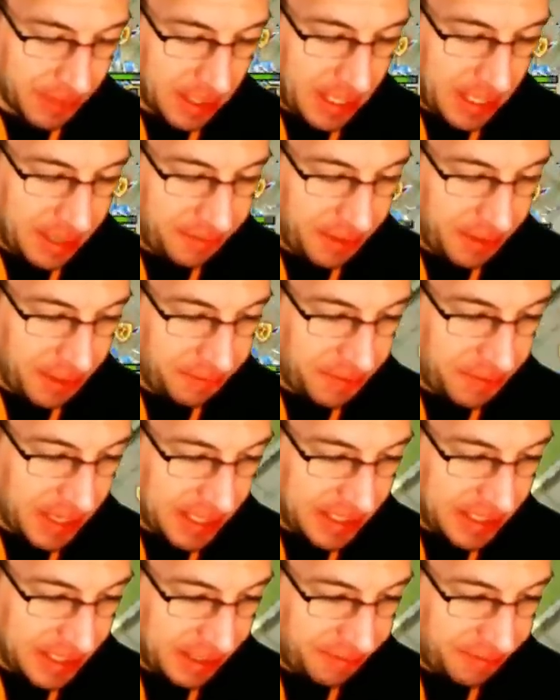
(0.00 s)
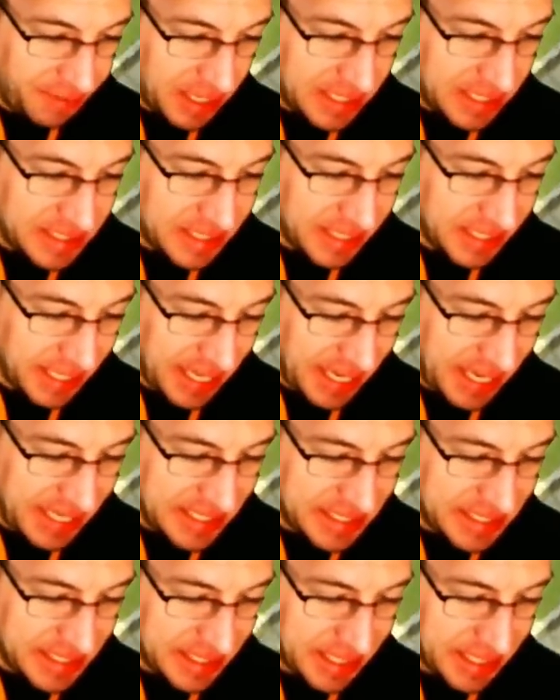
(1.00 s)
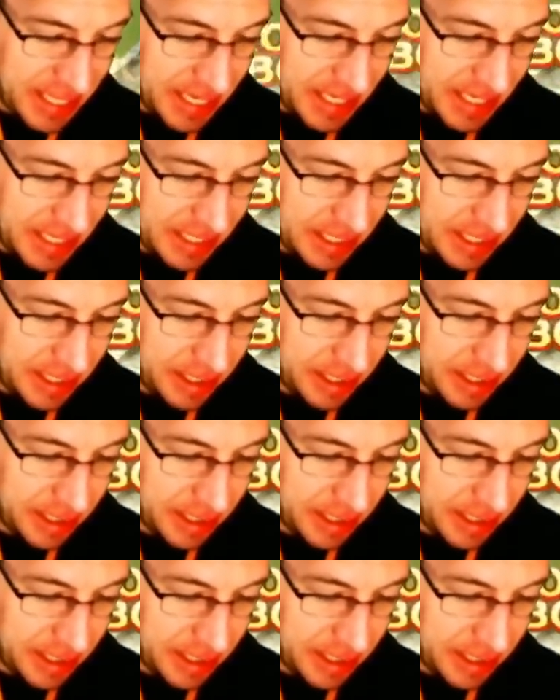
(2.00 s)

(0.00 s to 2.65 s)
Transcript: If that's the case, then